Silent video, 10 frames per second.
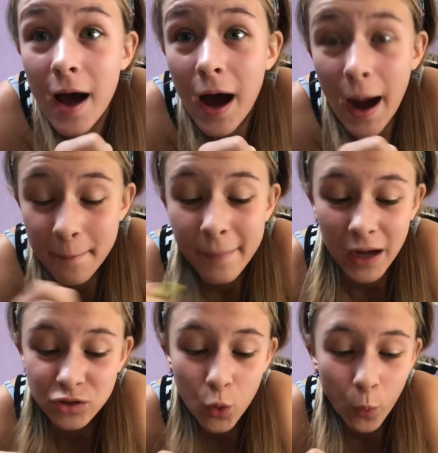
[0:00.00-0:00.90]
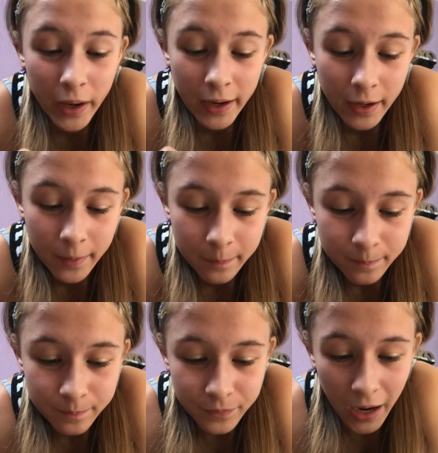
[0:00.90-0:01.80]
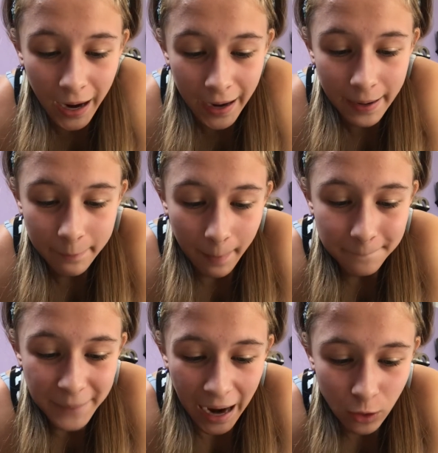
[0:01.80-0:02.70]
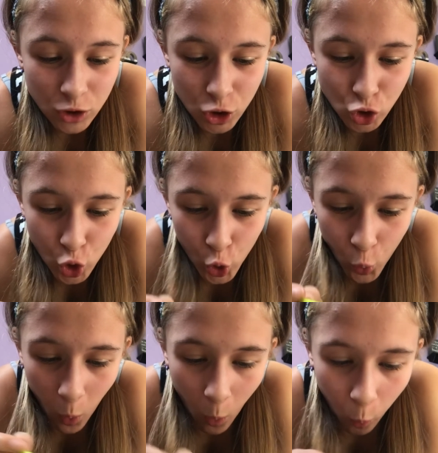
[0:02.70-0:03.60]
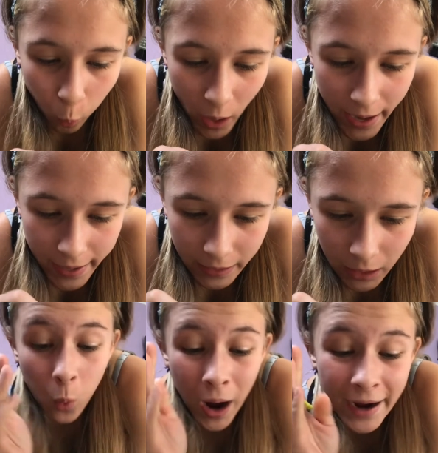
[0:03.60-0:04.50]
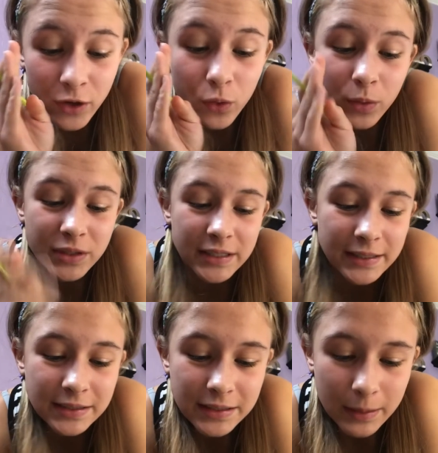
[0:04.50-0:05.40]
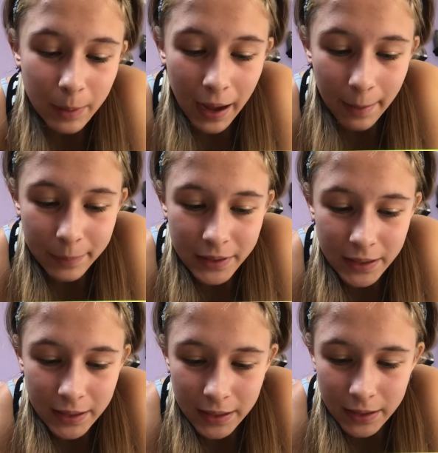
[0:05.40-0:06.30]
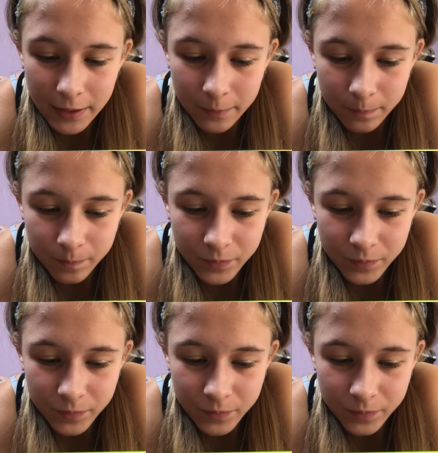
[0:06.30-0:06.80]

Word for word: I'm about to win. I am about to win. Why do those things keep happening?